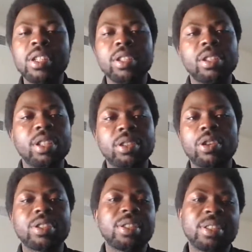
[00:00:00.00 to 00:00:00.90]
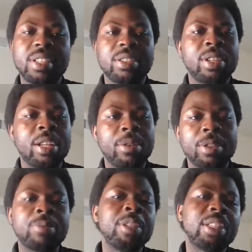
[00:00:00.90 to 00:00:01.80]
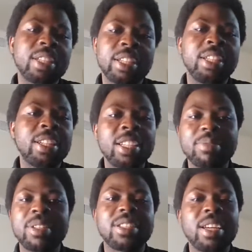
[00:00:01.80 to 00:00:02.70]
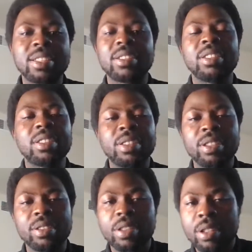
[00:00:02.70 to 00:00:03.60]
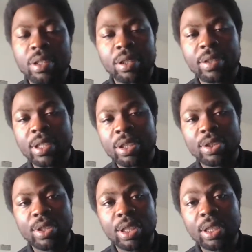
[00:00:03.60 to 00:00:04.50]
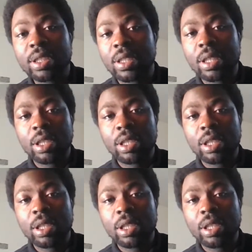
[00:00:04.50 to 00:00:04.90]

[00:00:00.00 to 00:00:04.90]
the courses that have been taken in that semester is three credit units,